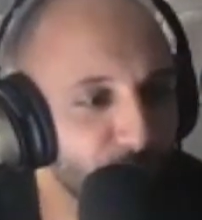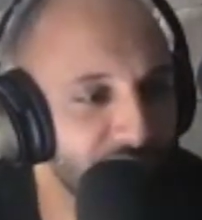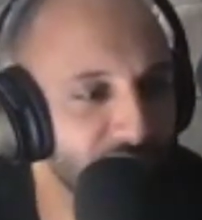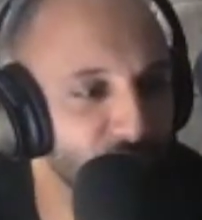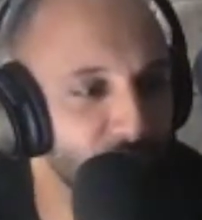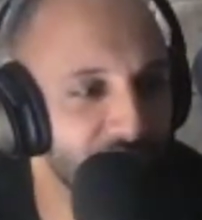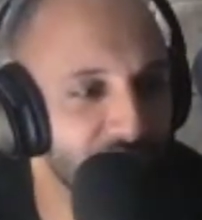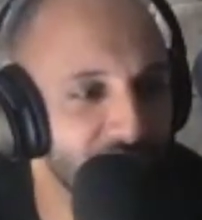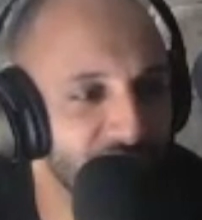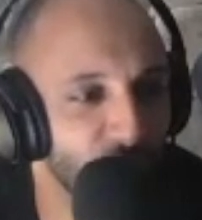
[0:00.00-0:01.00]
be
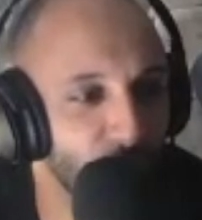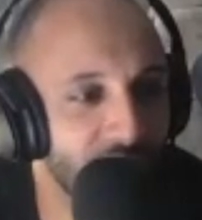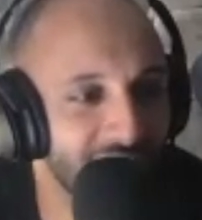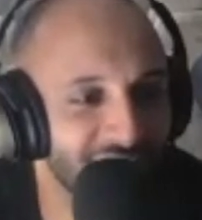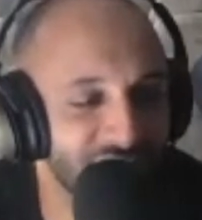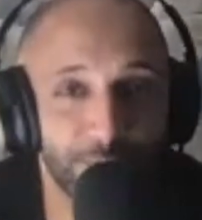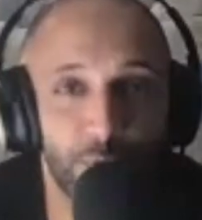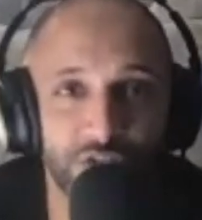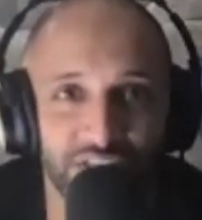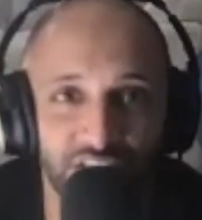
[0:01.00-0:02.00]
doing if you weren't in the
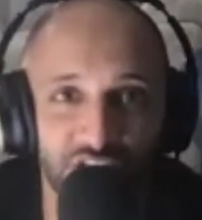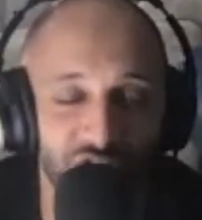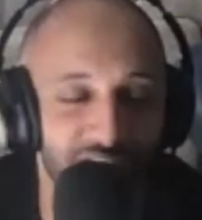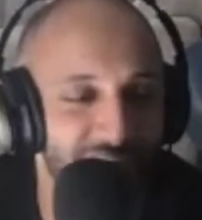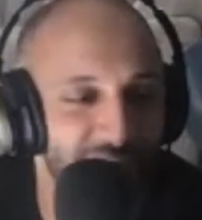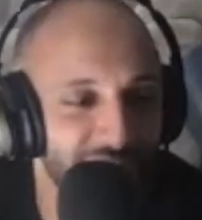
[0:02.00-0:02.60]
sports industry?